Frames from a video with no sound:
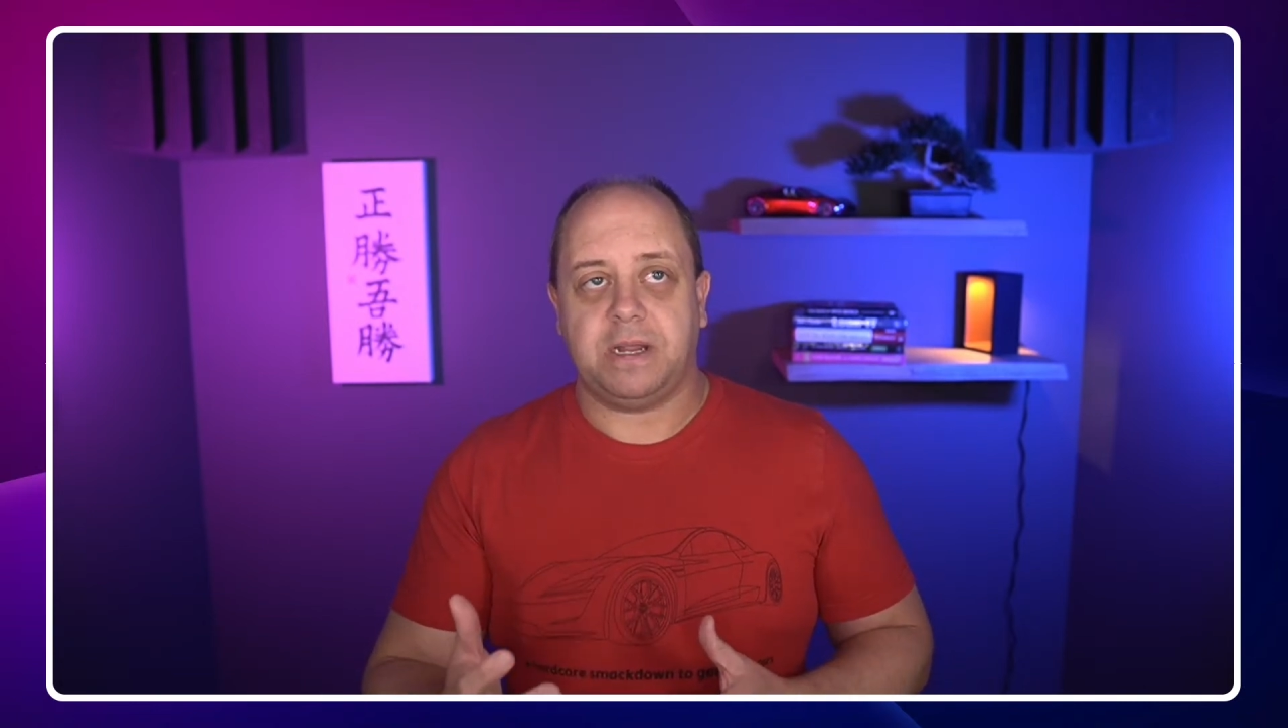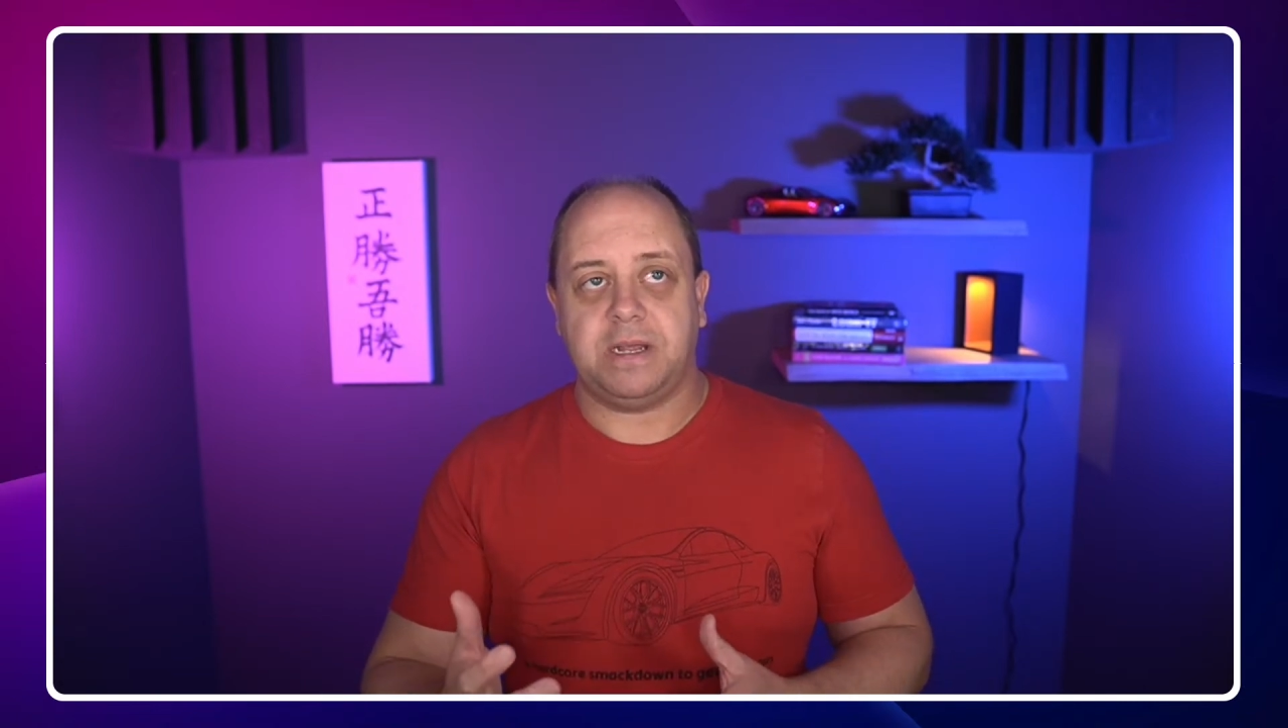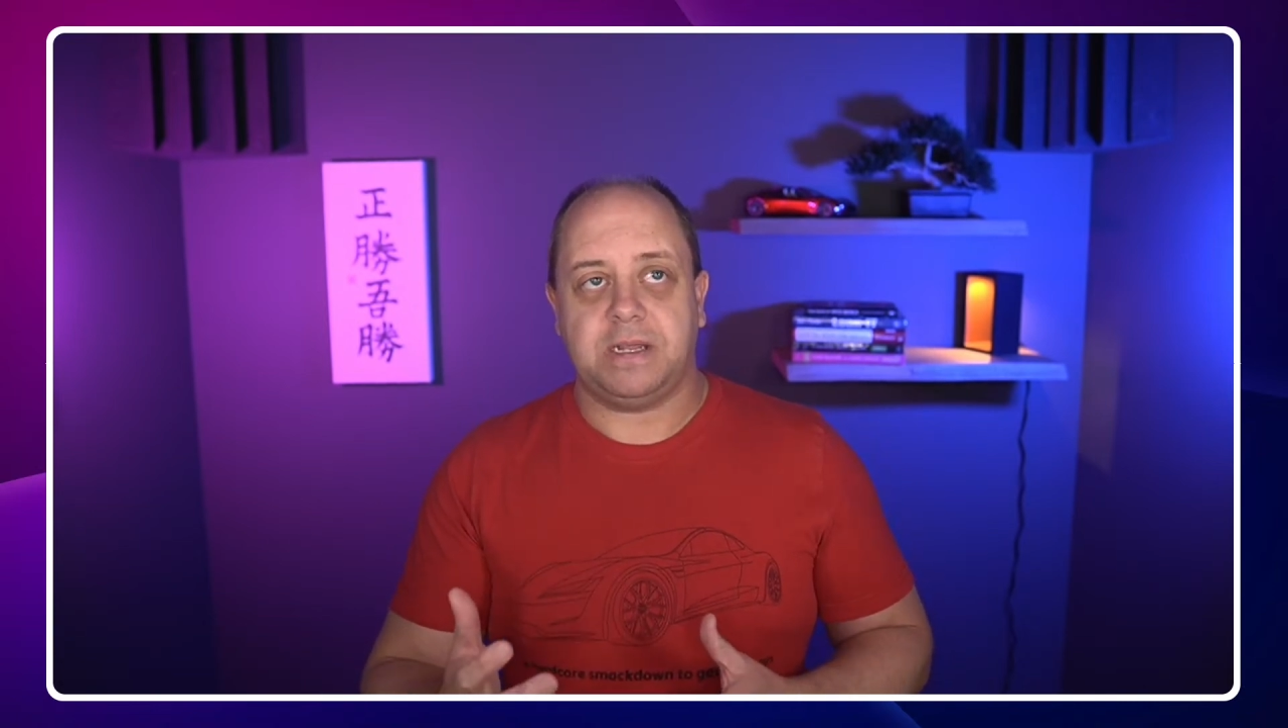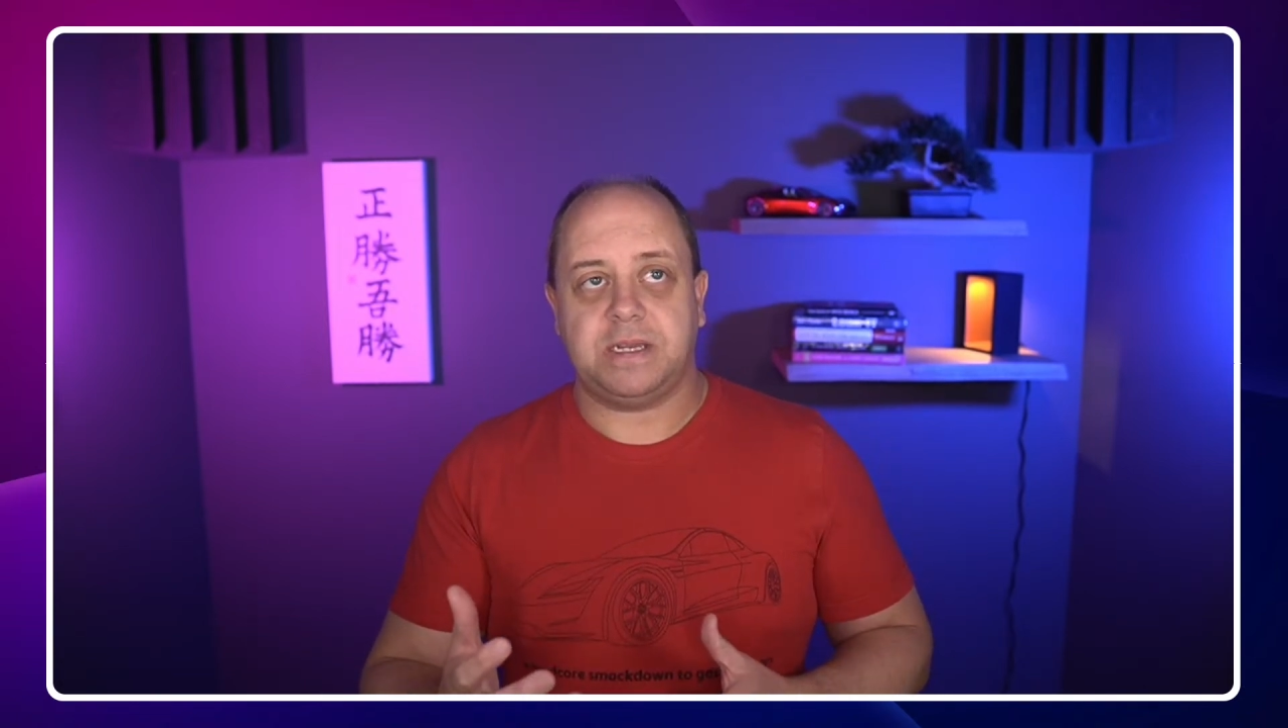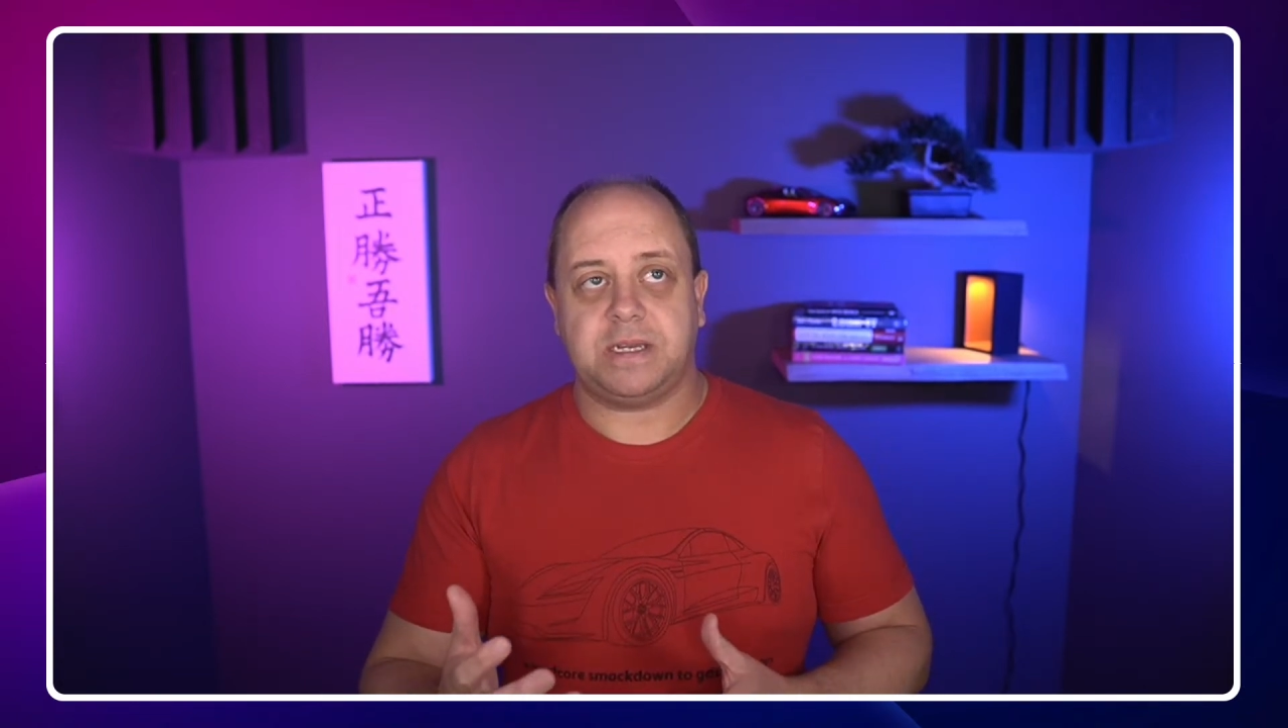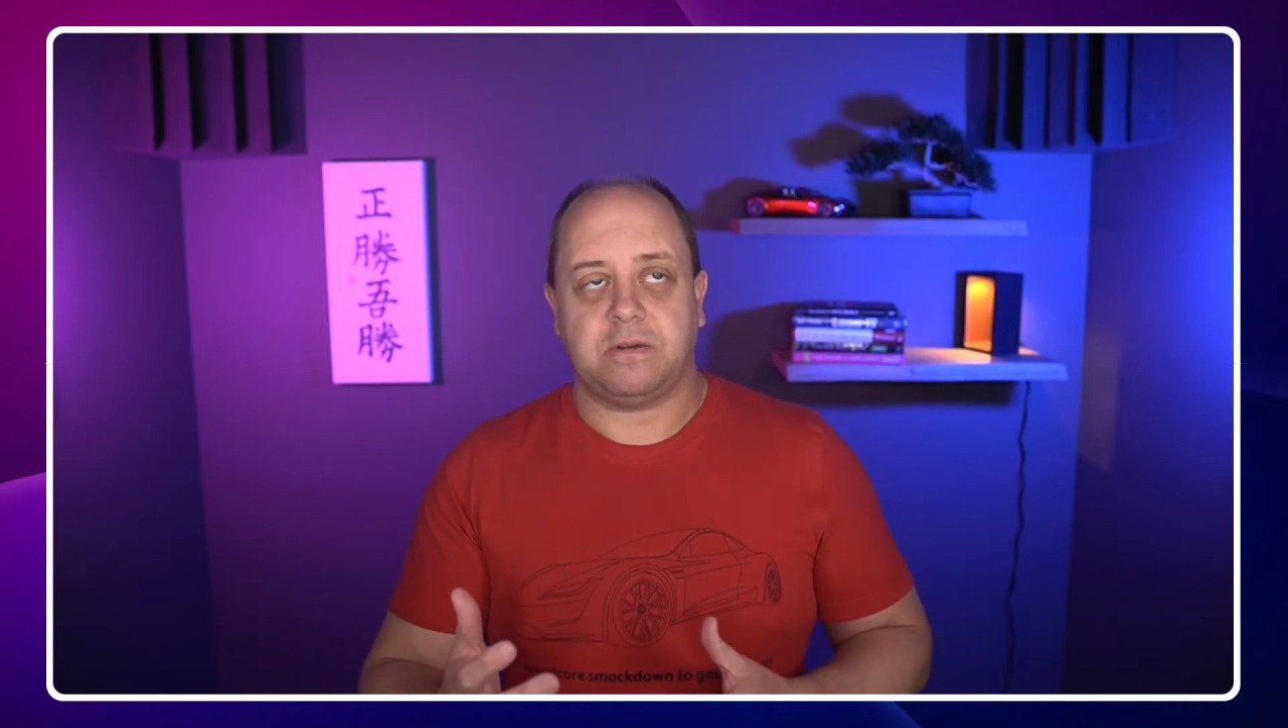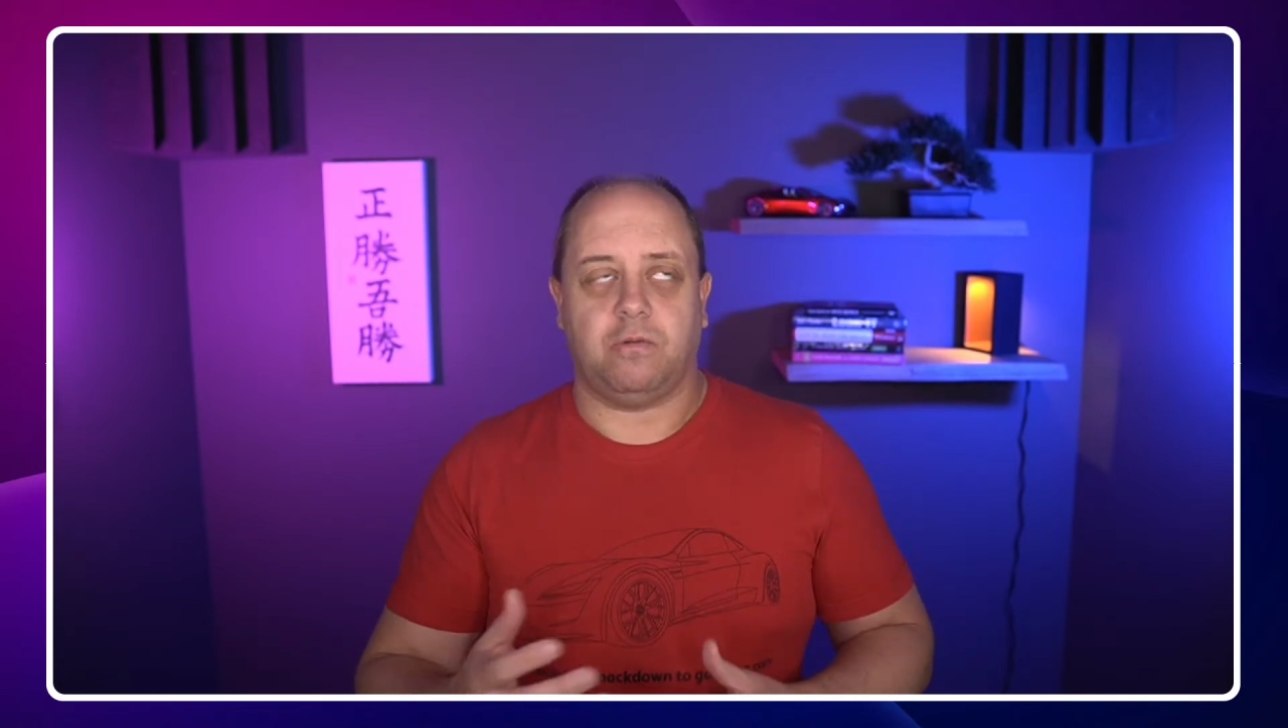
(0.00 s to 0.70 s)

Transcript: is,